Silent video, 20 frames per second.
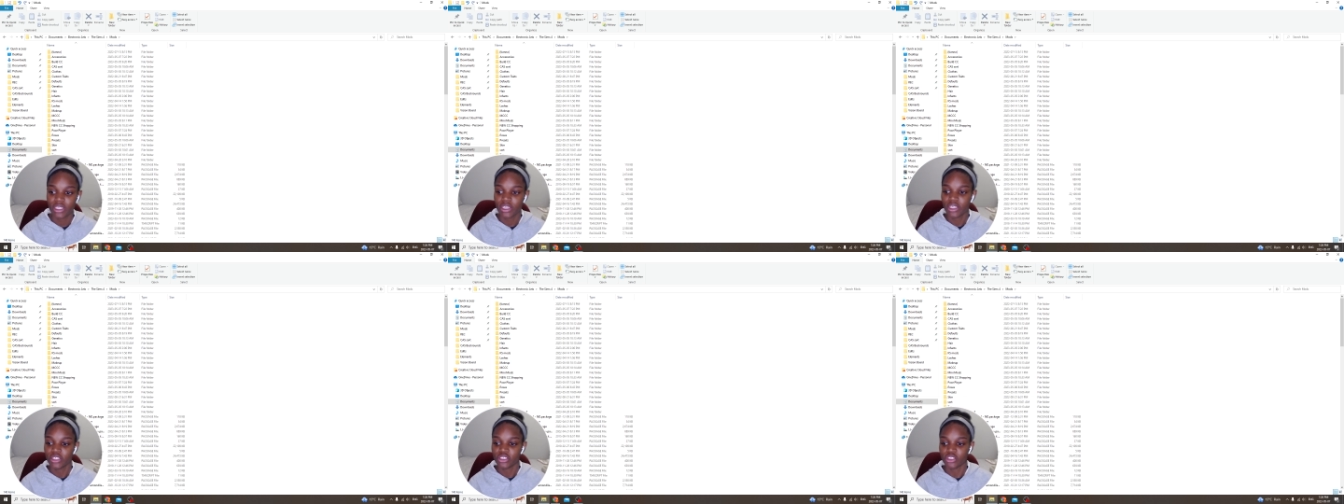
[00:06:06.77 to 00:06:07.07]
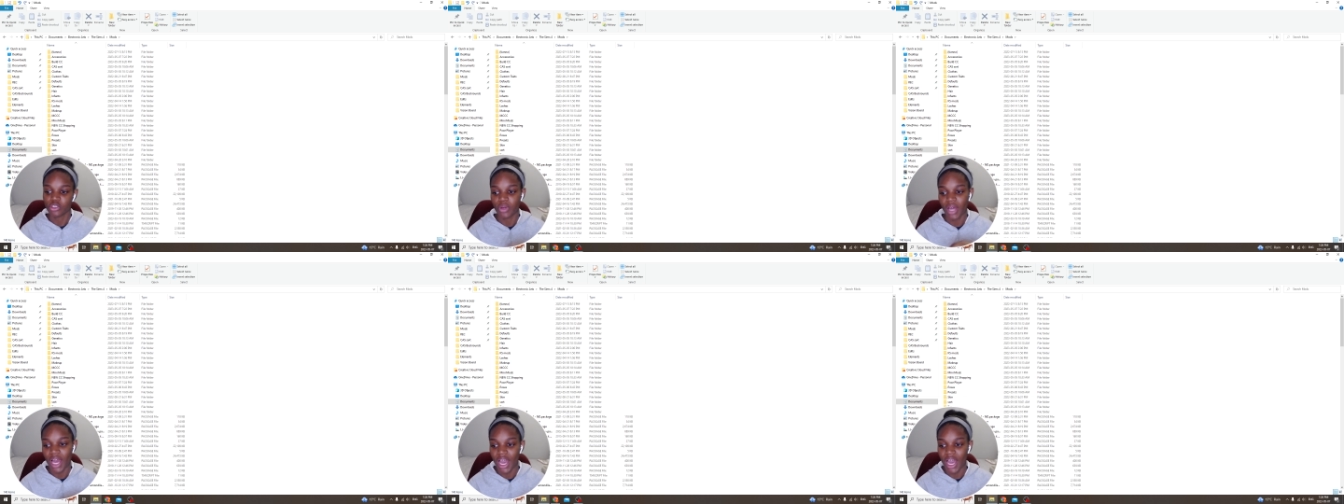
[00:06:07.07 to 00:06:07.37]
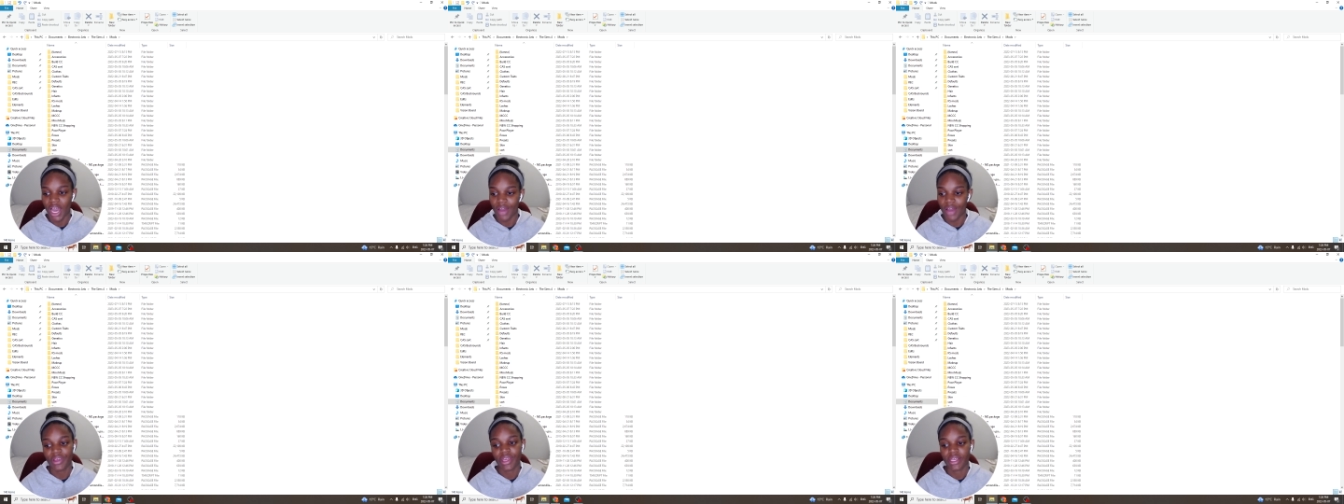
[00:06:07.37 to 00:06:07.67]
So
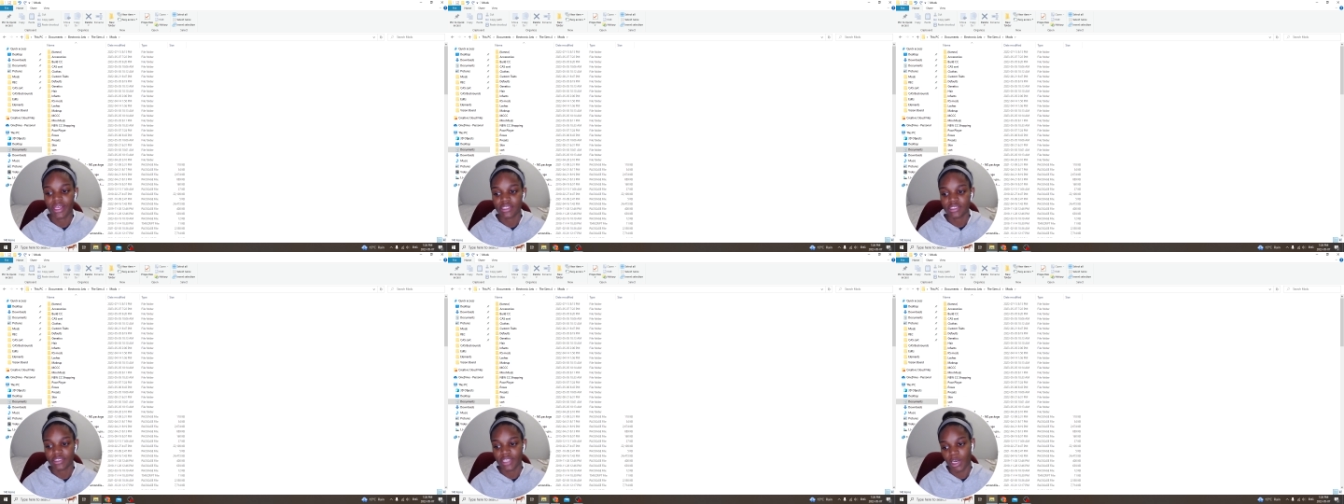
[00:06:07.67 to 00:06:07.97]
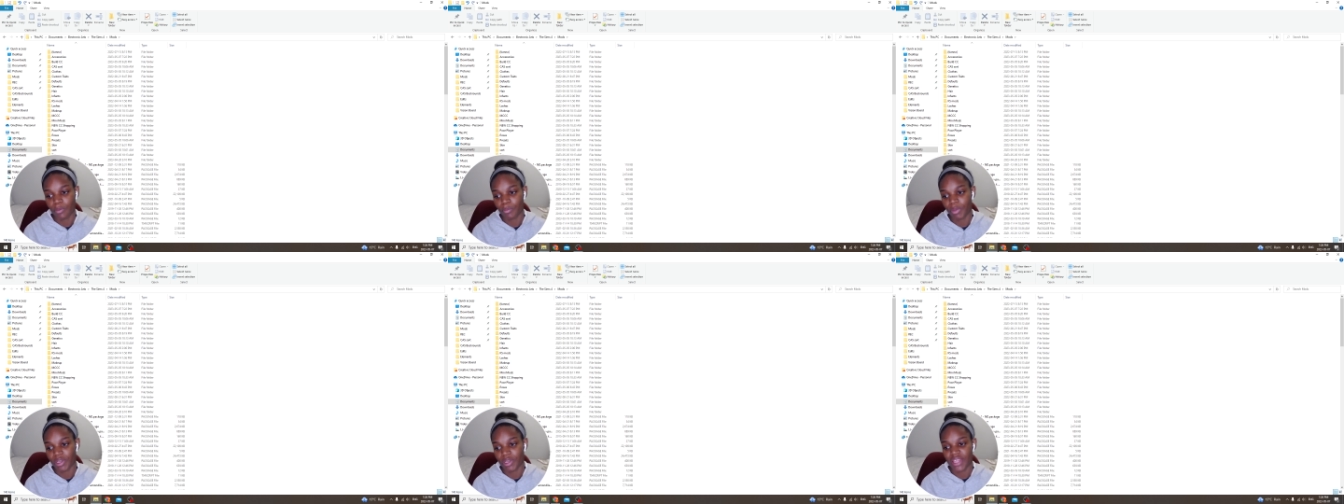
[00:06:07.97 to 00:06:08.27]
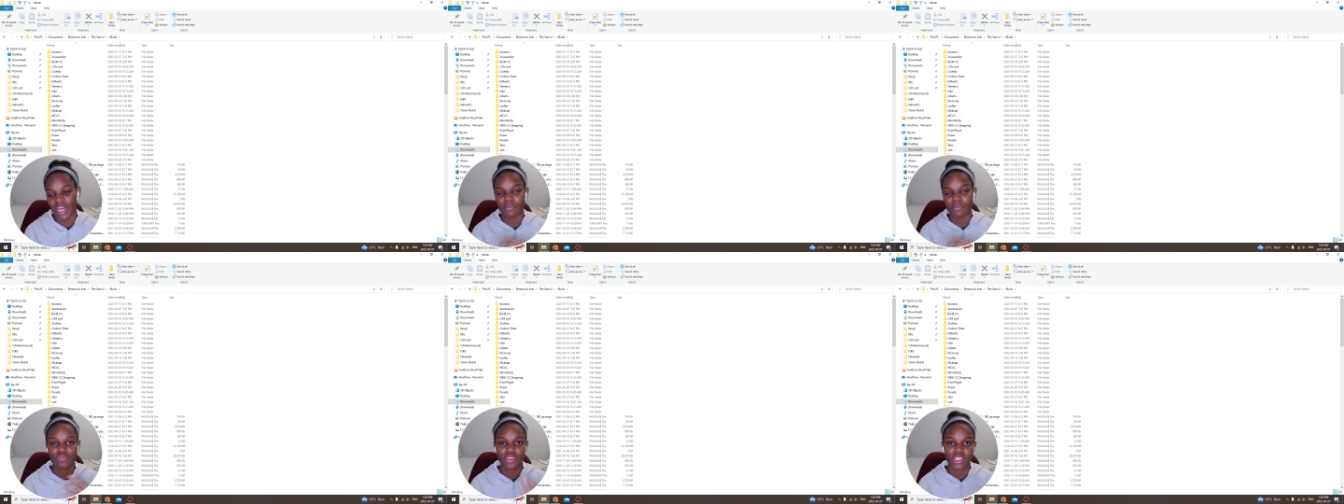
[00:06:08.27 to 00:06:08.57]
having it set up like
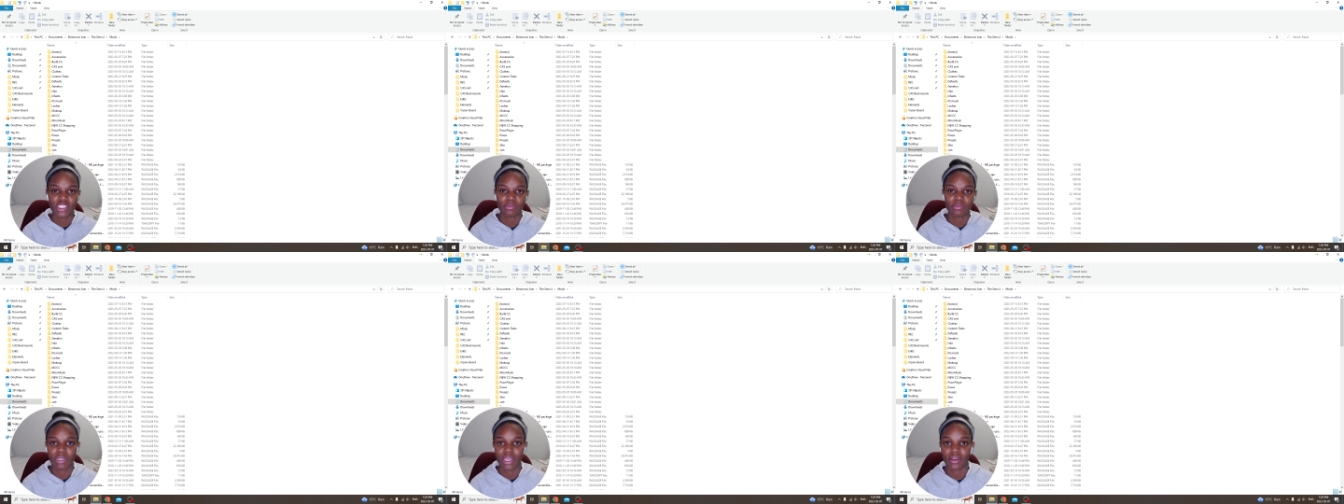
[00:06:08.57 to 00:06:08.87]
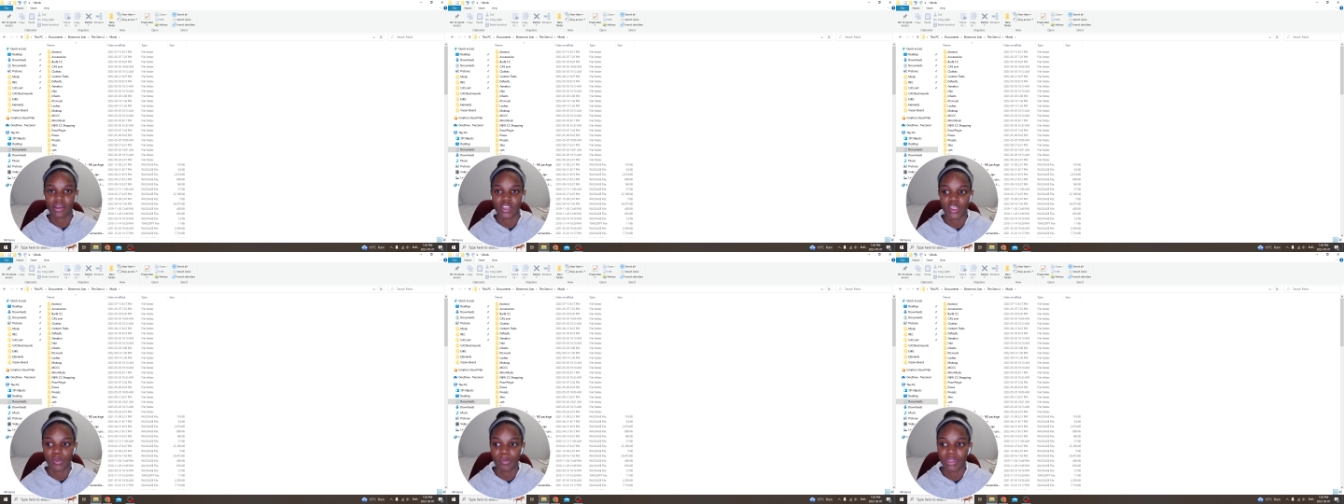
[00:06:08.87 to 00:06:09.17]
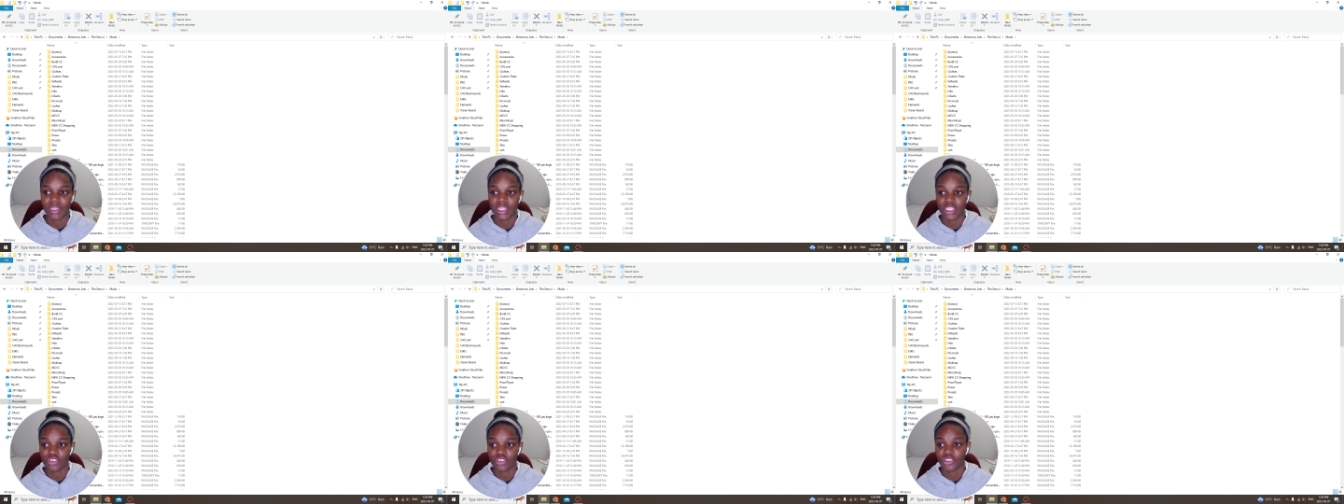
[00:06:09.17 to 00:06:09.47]
that does make it a little bit
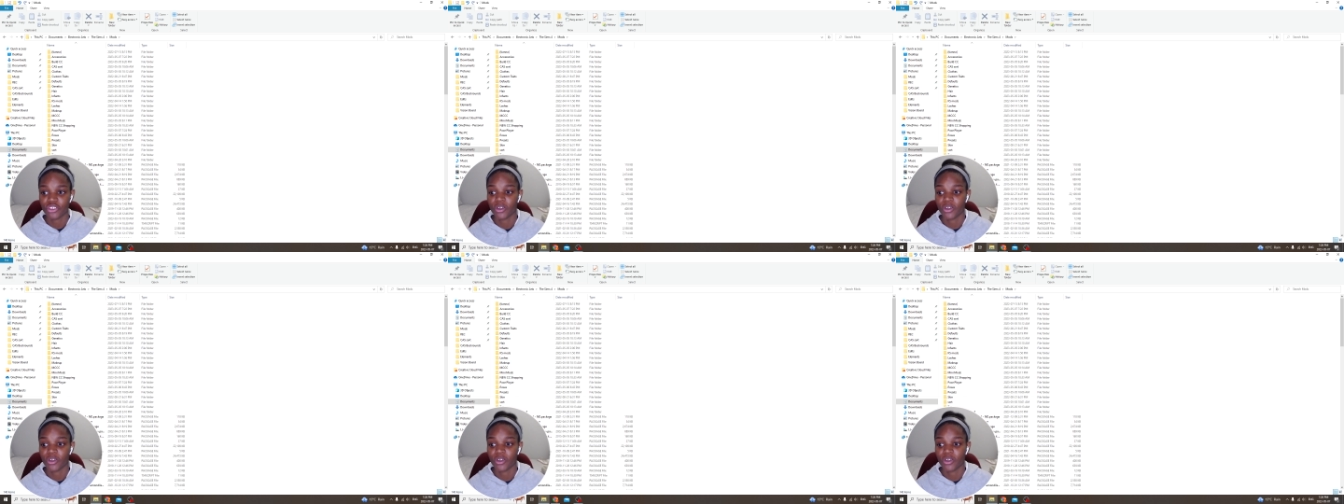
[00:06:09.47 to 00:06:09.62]
easier.